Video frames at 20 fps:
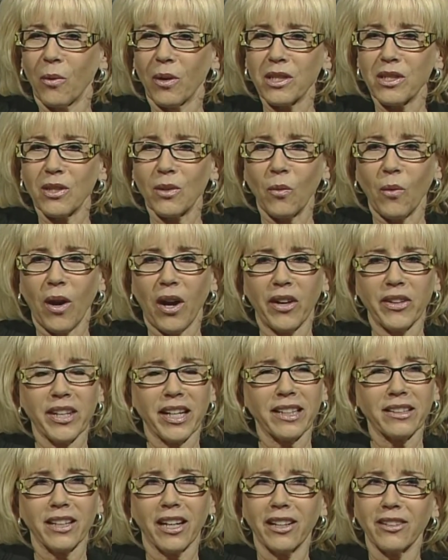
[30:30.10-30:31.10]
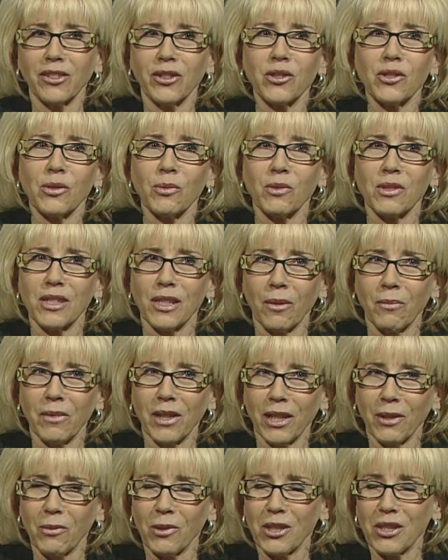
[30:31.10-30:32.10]
once in a while they let loose with
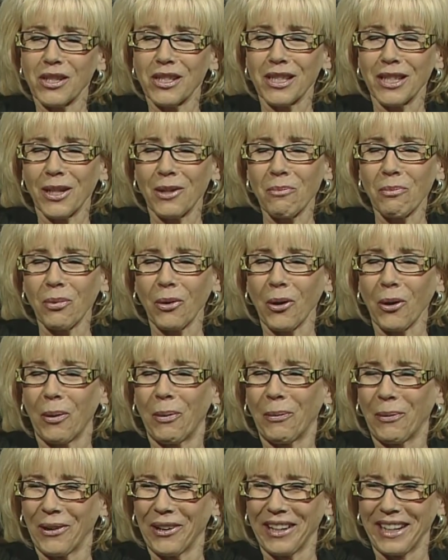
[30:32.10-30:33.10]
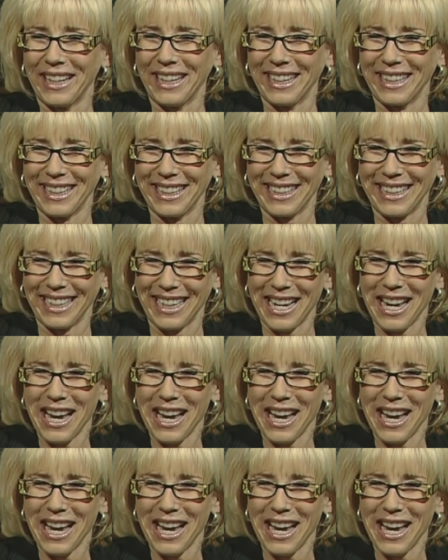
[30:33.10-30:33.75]
something which is inappropriate.